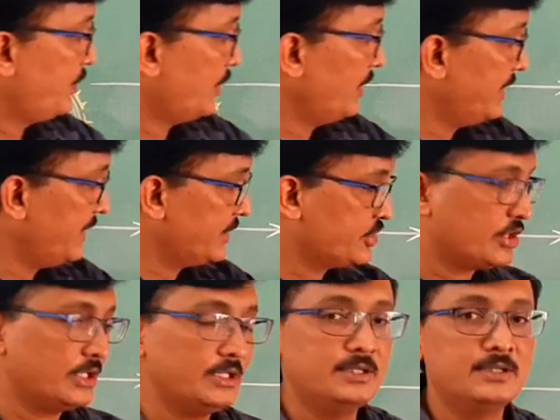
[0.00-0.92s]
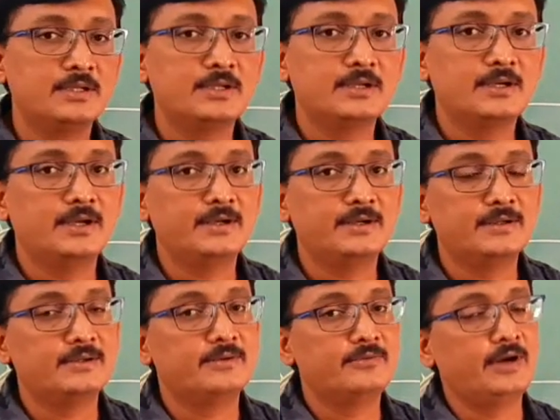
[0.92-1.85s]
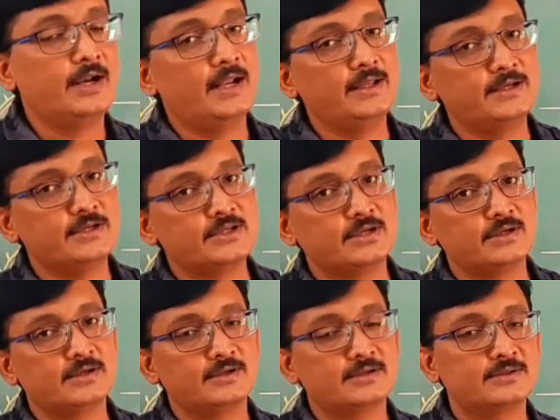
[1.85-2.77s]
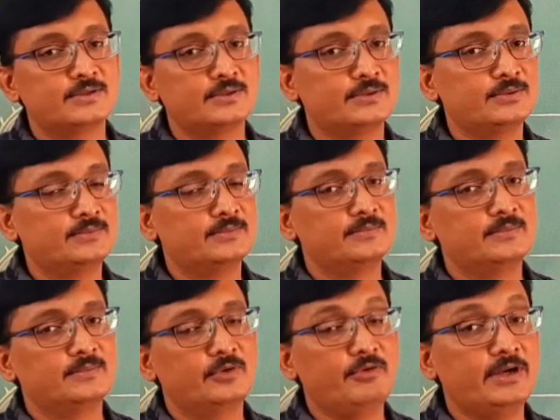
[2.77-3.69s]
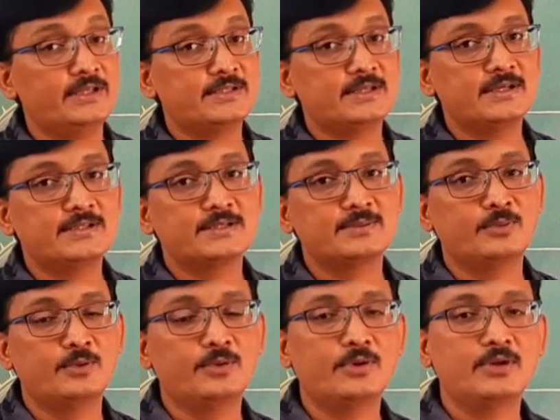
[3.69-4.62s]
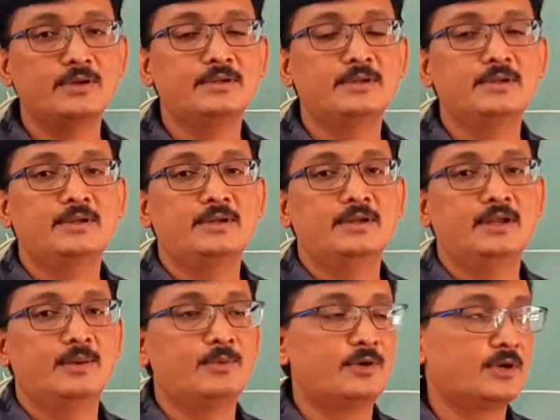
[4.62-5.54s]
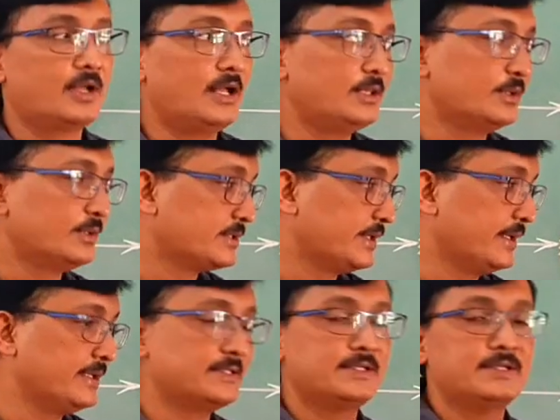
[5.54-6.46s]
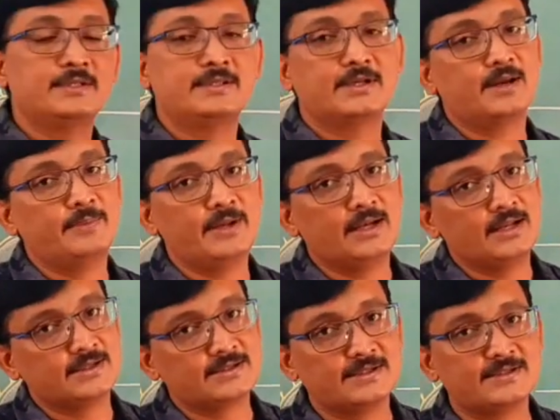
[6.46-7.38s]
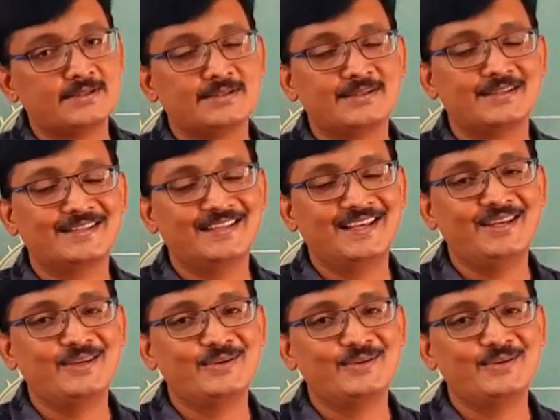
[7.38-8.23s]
pollination and fertilization. So we will discuss more about all those things in the coming classes. Thank